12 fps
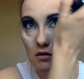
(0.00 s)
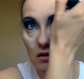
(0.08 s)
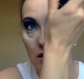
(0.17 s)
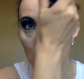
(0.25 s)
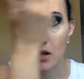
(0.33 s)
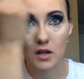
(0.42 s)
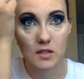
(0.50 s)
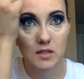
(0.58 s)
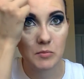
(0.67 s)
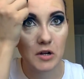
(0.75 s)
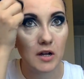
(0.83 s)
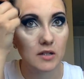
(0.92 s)
In any
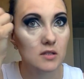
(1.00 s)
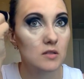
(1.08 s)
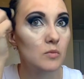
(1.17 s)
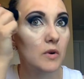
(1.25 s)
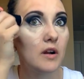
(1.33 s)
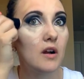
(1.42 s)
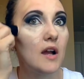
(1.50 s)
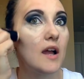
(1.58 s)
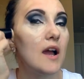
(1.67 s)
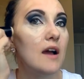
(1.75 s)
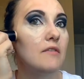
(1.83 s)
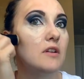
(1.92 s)
spots where I
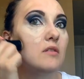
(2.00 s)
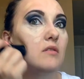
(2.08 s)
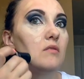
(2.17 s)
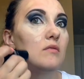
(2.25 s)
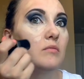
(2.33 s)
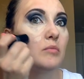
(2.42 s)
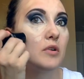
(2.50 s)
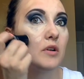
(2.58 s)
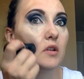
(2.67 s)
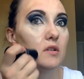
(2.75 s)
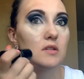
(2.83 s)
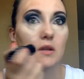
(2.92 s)
haven't
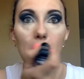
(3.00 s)
put